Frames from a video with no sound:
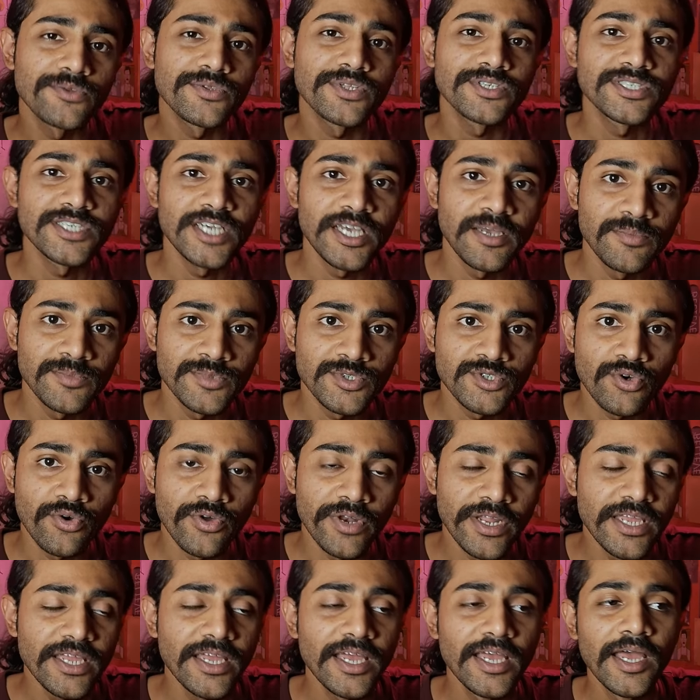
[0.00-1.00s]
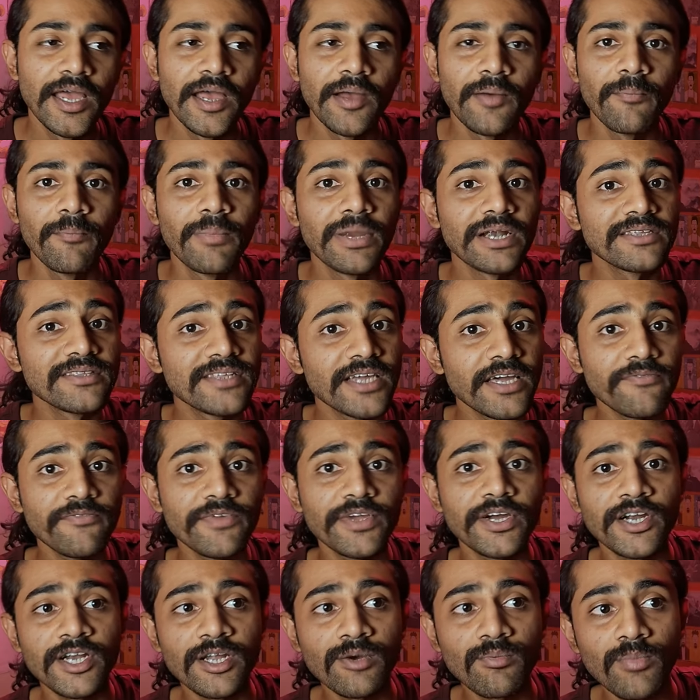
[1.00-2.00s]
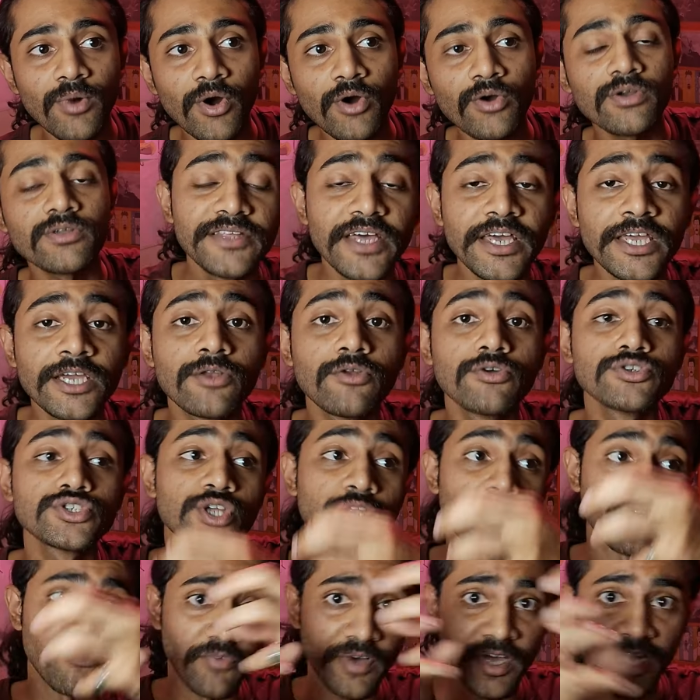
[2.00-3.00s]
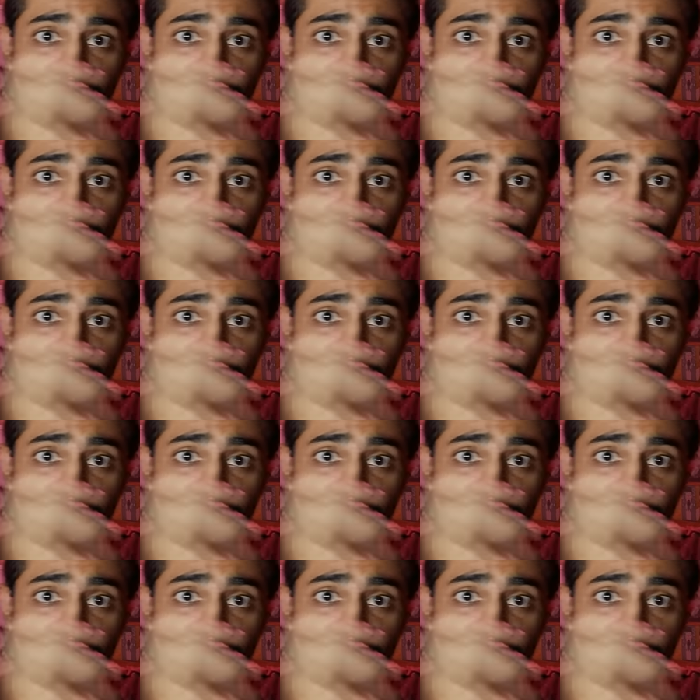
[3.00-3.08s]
into the same story. But then we heard about the inclusion of